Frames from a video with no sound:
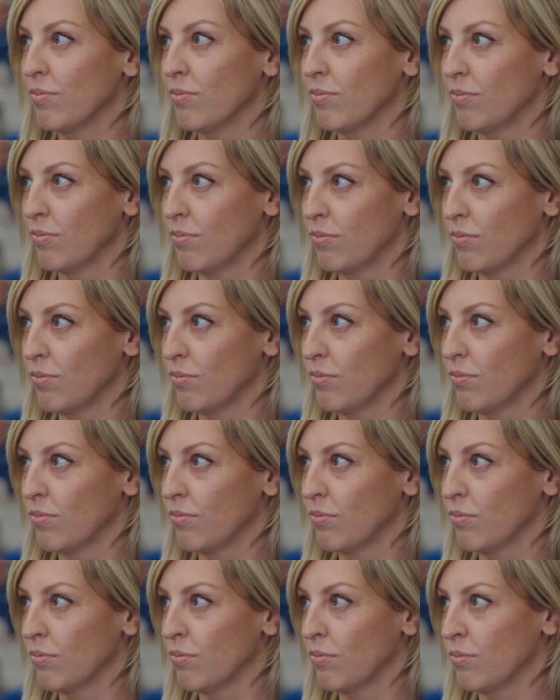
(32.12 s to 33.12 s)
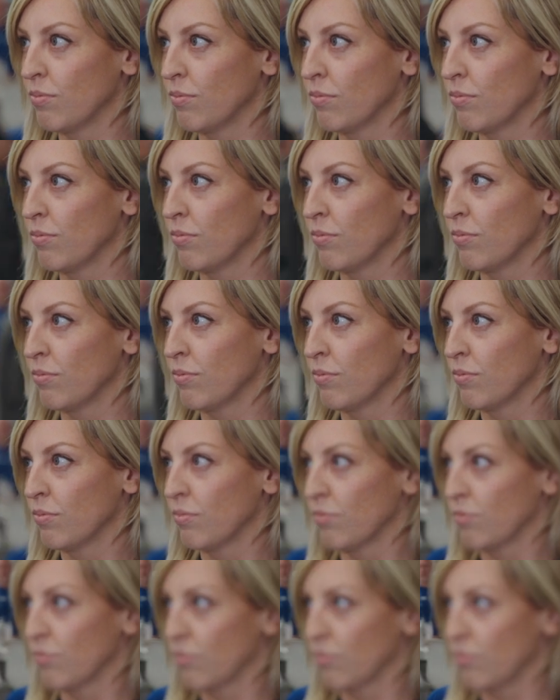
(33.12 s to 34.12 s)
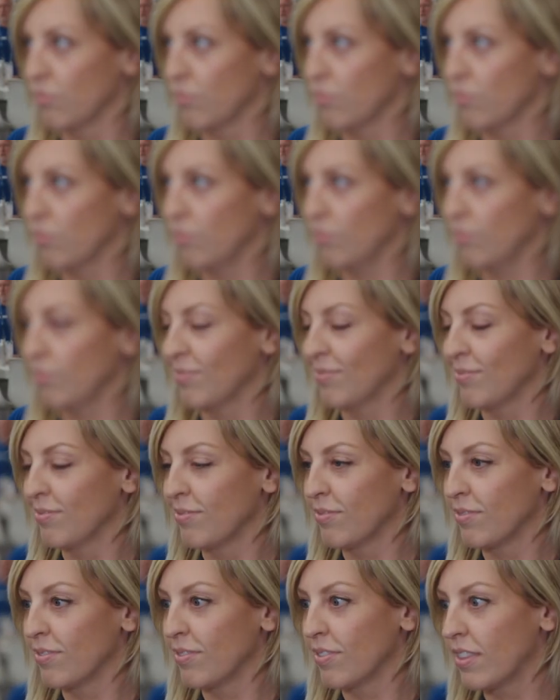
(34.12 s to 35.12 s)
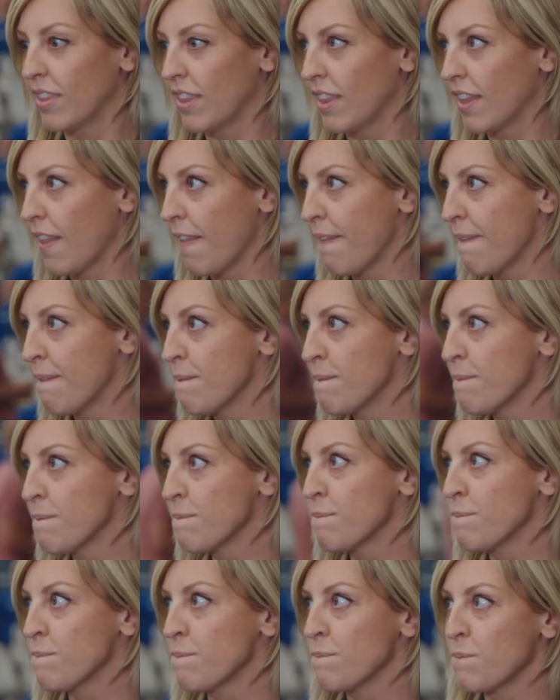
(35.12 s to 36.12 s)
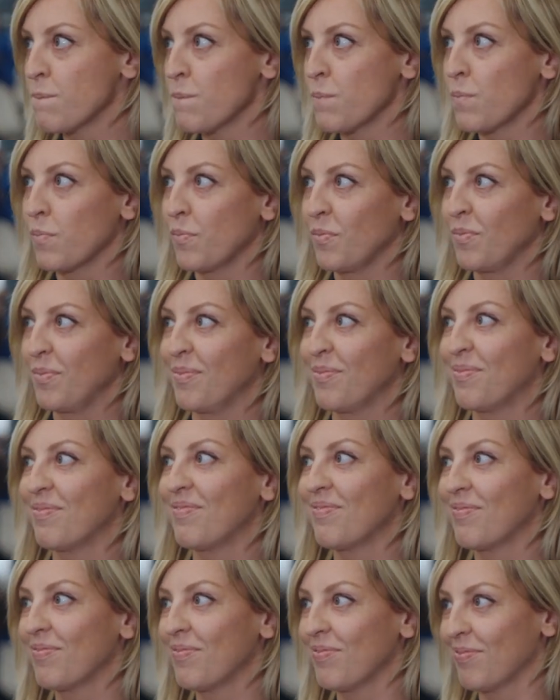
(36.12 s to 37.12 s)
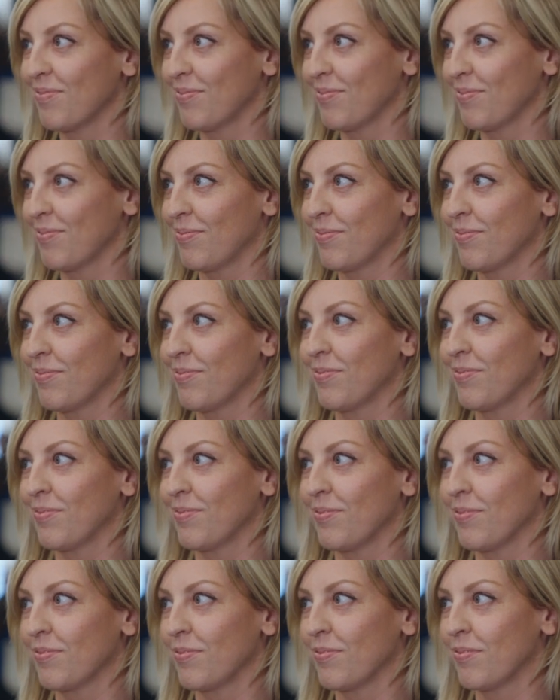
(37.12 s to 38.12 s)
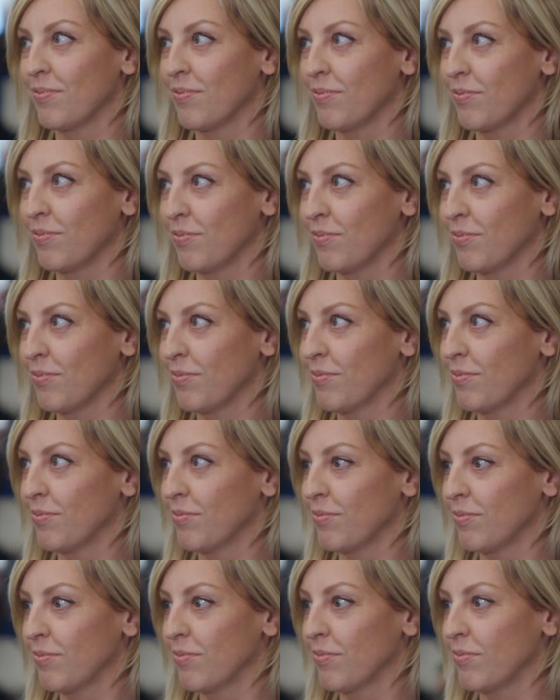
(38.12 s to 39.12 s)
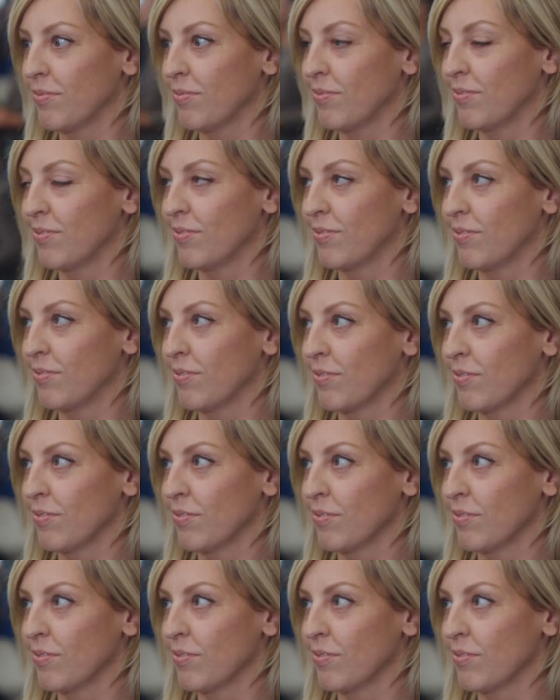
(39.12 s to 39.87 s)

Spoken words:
(silent)